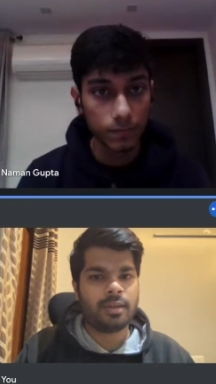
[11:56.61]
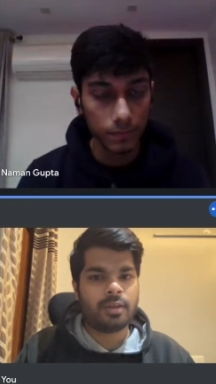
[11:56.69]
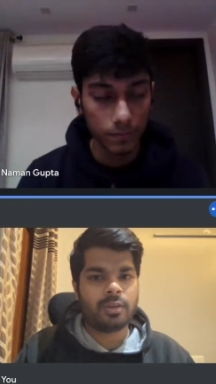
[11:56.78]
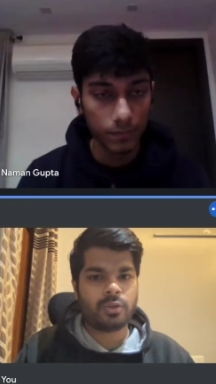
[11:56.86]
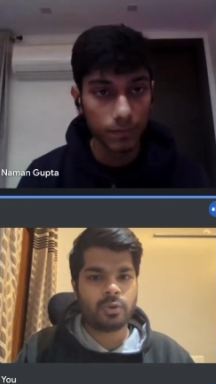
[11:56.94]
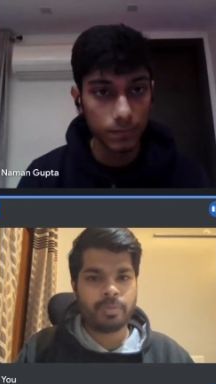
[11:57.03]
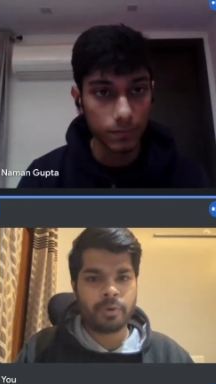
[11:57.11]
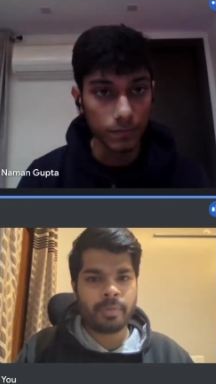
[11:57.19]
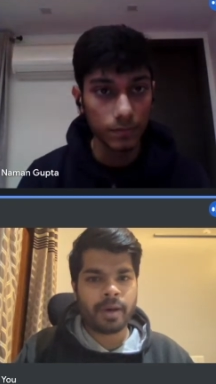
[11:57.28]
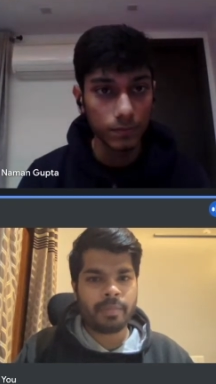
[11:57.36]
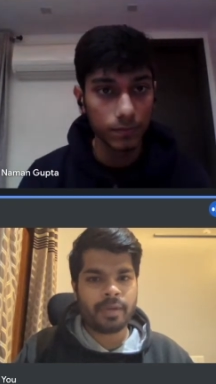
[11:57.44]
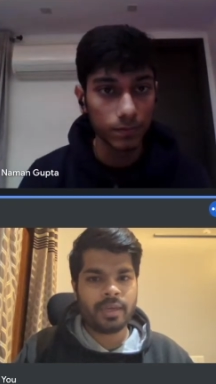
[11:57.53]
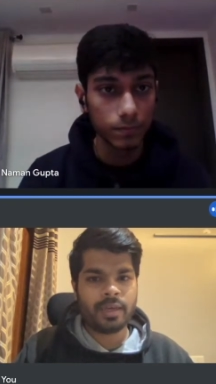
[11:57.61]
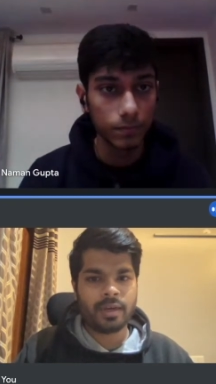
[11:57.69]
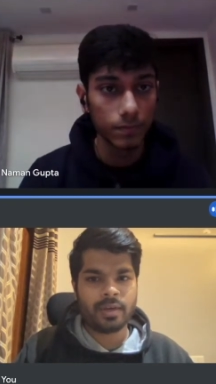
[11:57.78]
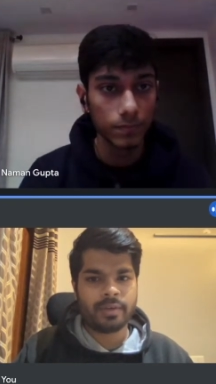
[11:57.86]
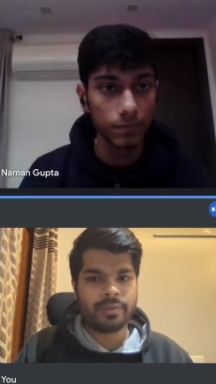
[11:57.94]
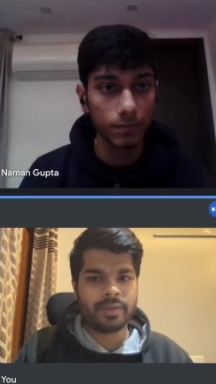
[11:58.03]
Speaker 1: So probably
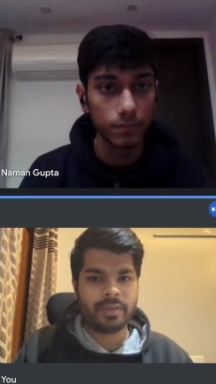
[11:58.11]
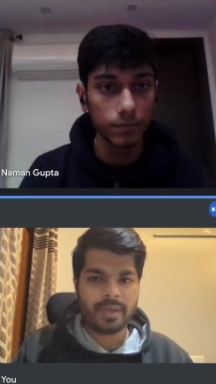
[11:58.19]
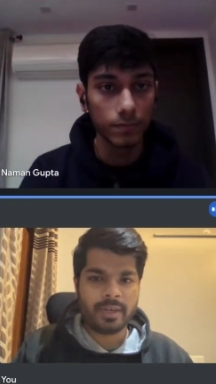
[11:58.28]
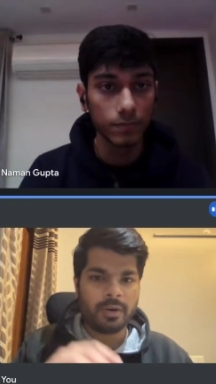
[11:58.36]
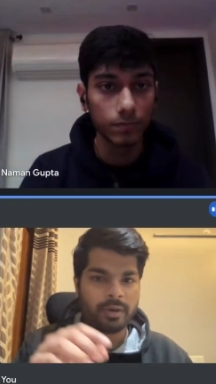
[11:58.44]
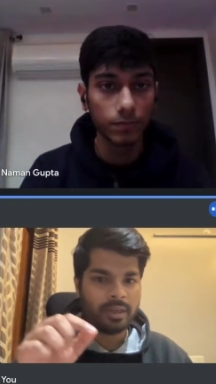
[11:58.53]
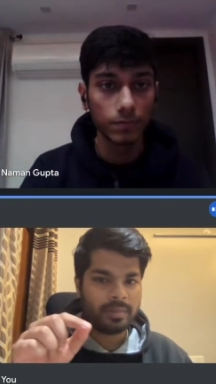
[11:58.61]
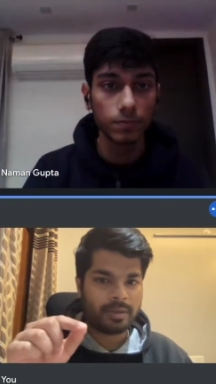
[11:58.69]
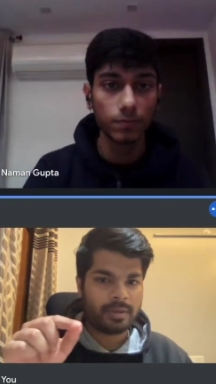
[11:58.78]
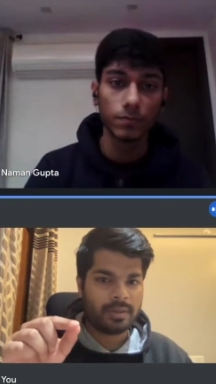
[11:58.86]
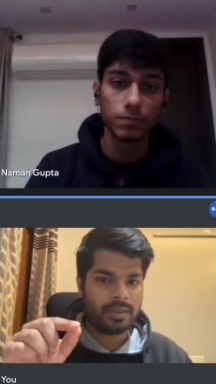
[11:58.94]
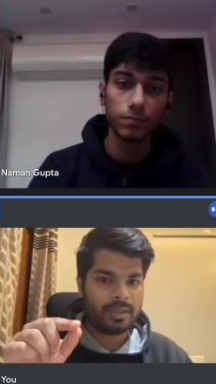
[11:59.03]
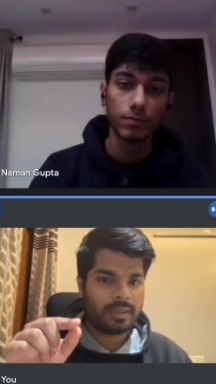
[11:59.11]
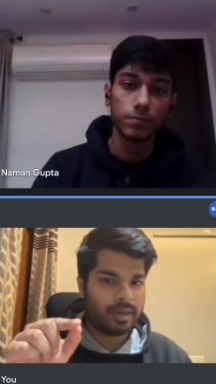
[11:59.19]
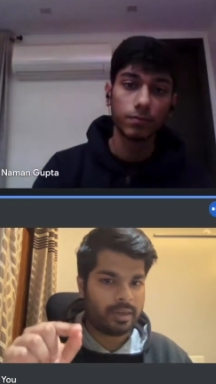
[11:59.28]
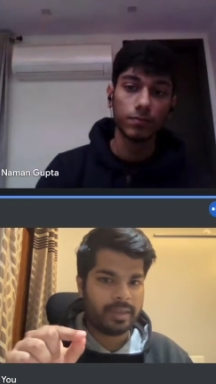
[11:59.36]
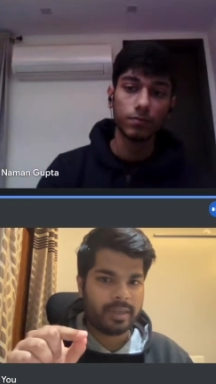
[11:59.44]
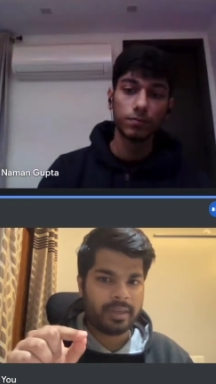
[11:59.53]
when we are talking about the
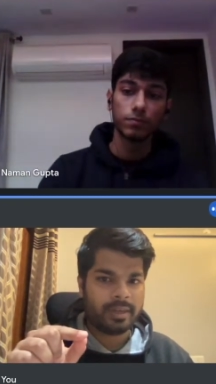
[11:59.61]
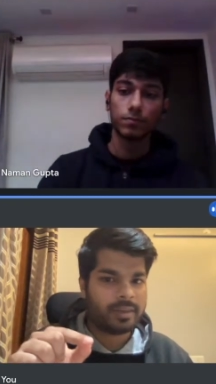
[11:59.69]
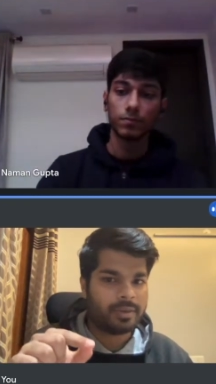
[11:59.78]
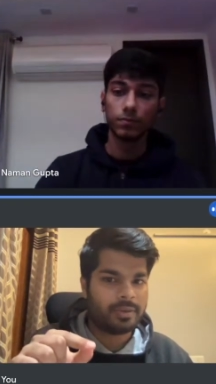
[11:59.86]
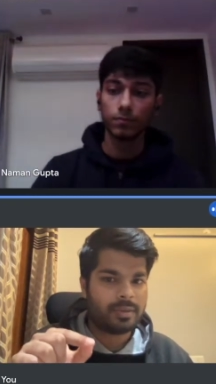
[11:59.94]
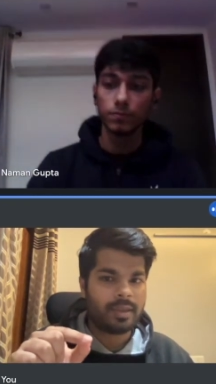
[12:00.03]
39 crores,